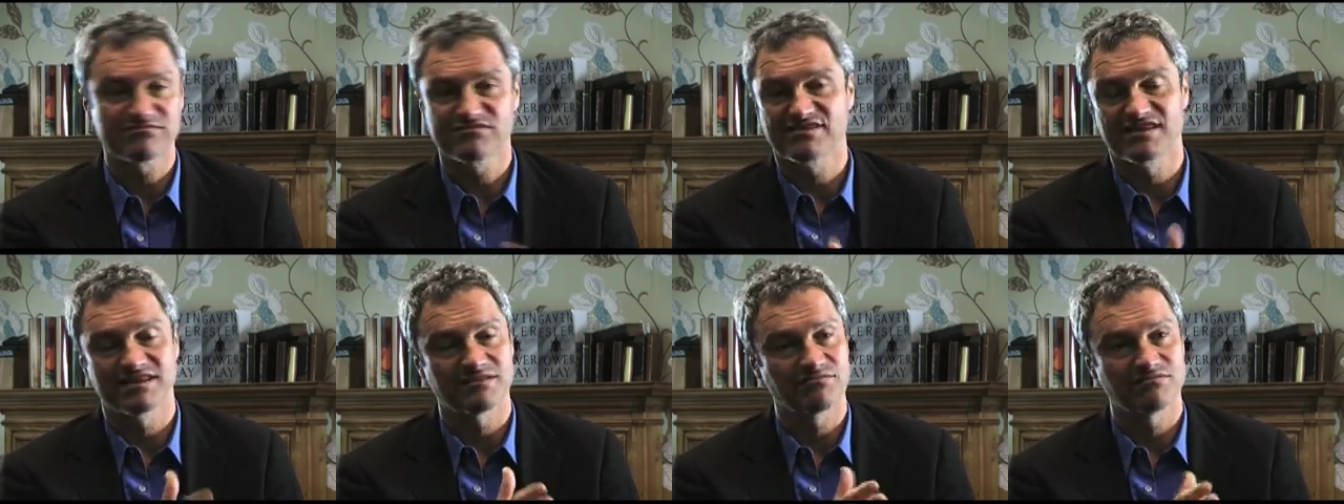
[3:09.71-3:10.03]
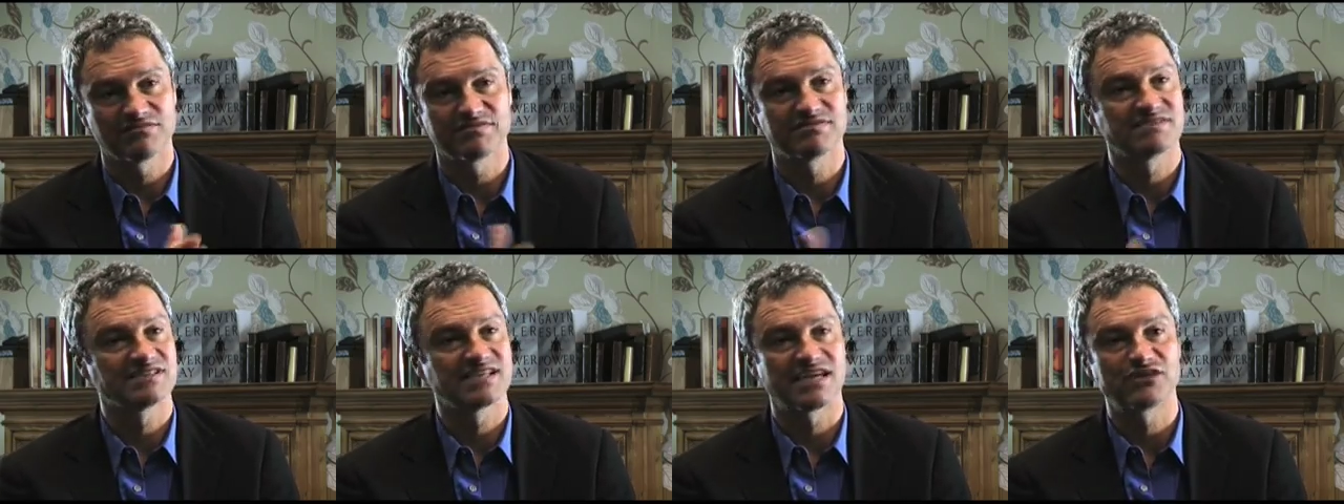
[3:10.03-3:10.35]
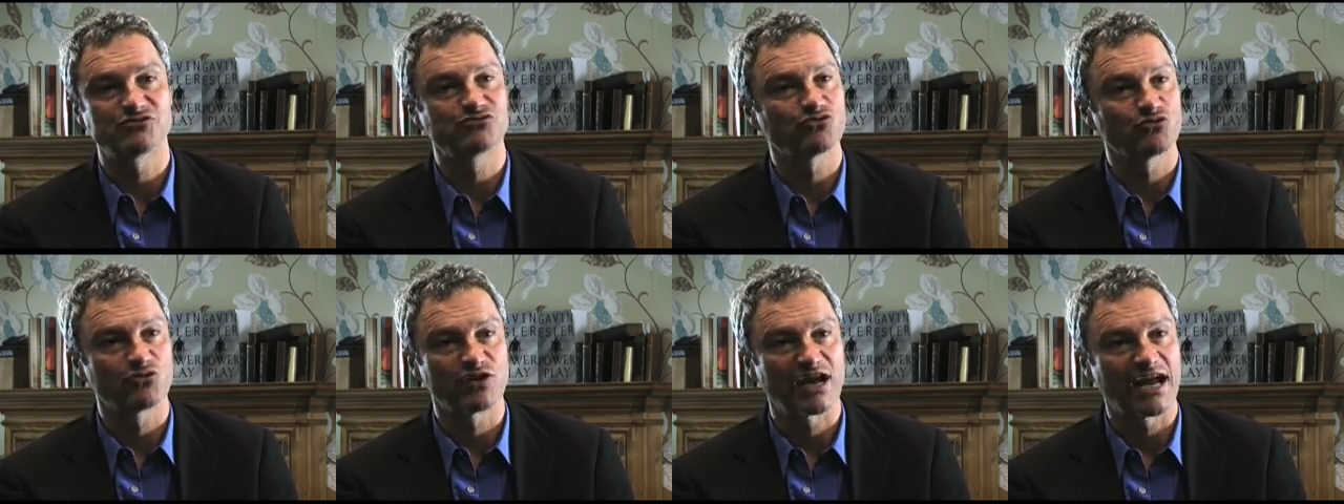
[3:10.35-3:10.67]
the
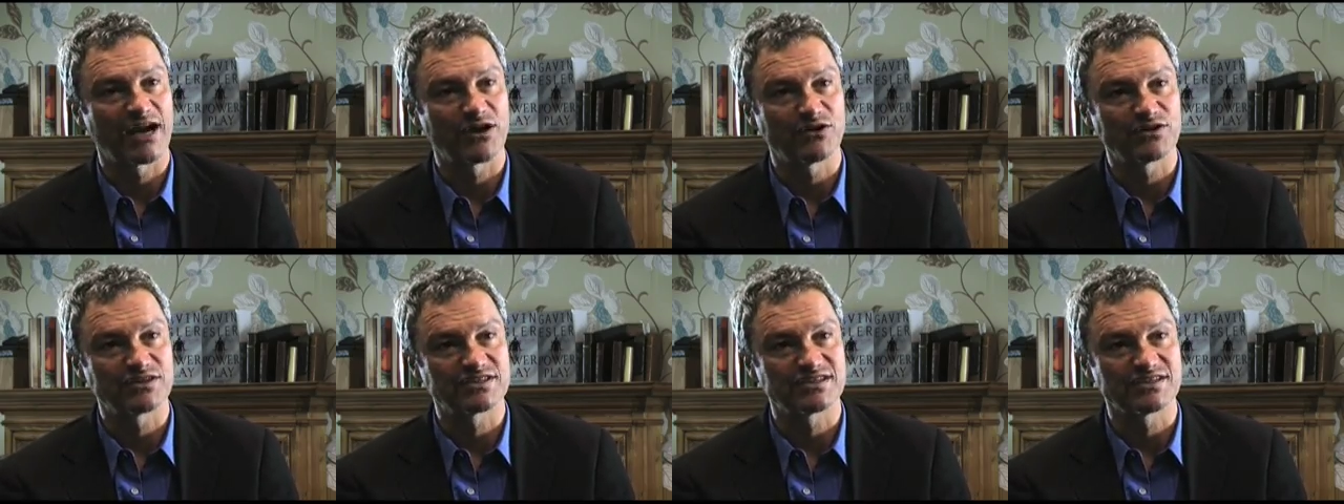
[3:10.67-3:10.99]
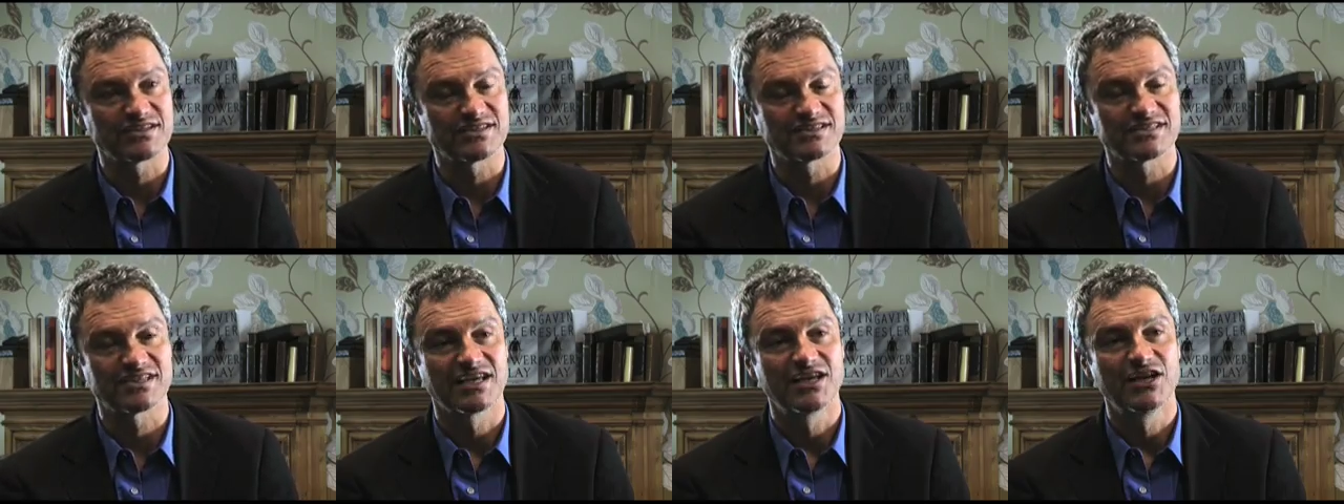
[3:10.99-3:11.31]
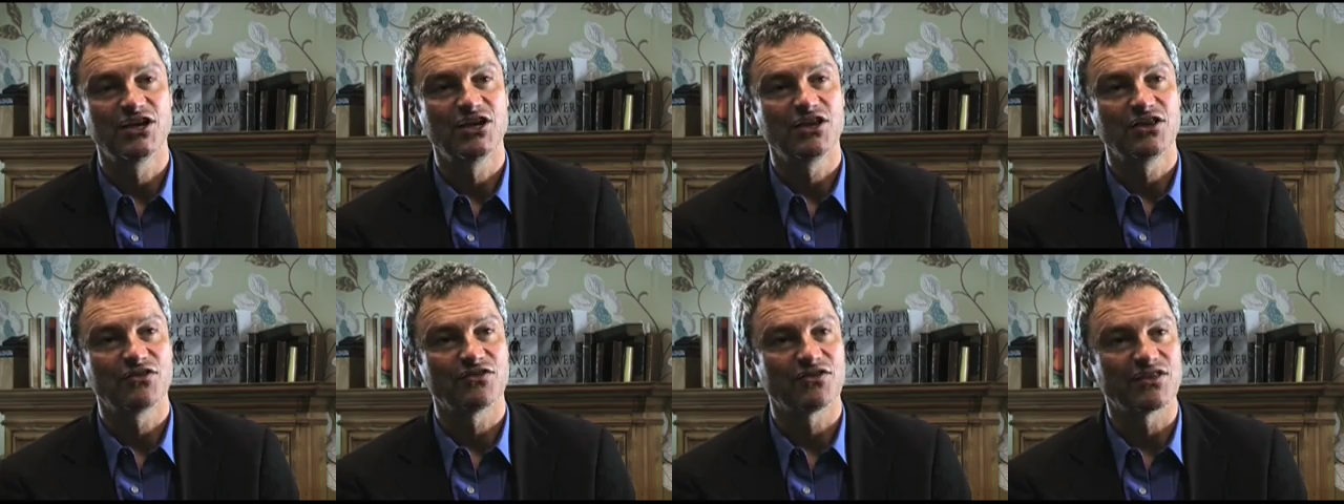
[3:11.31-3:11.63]
central characters,
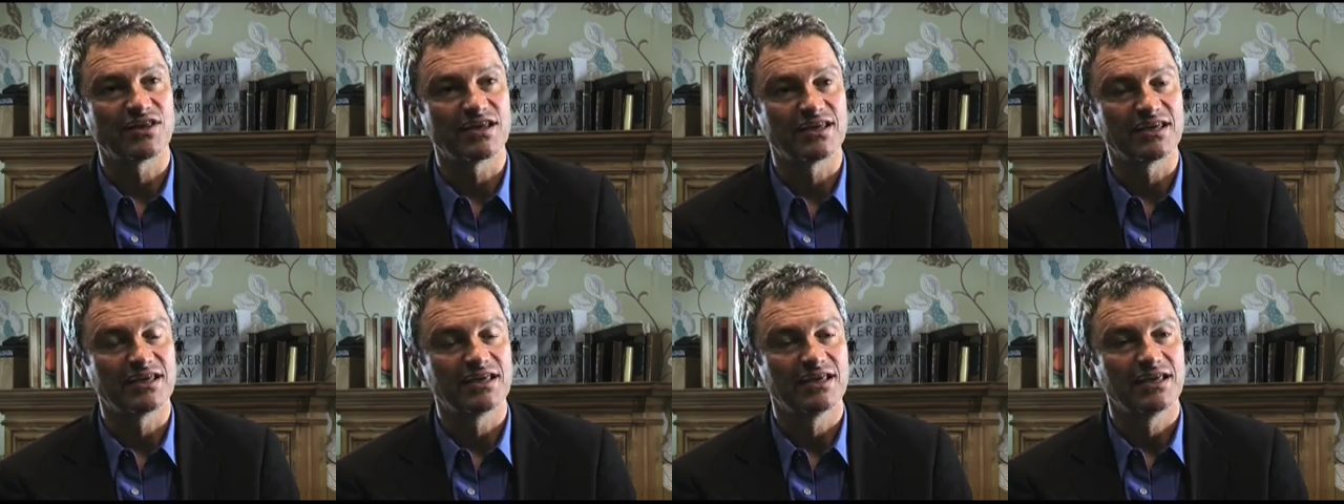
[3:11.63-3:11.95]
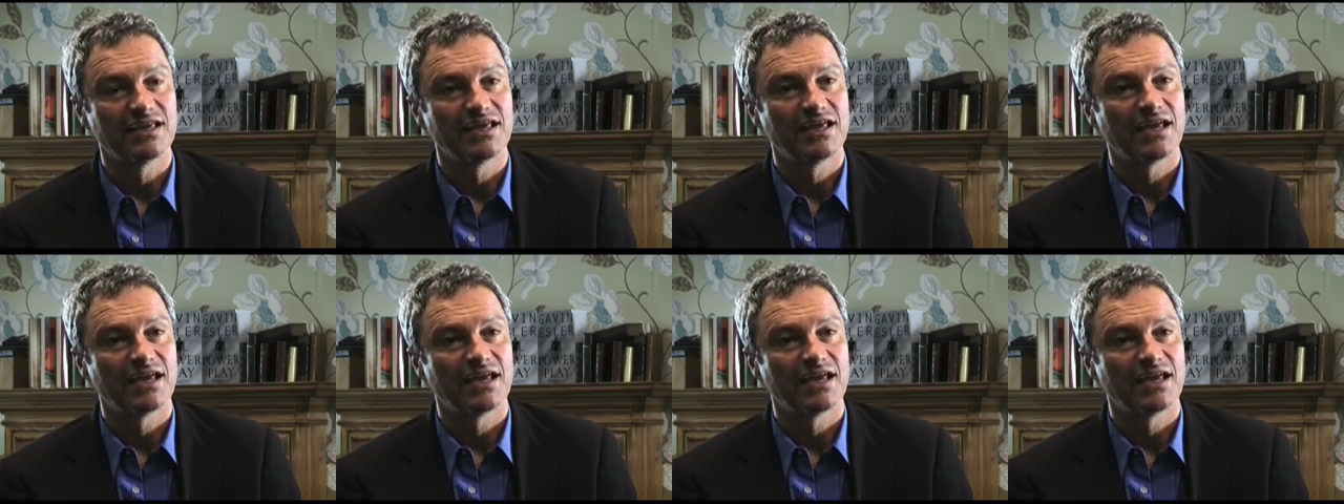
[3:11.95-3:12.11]
the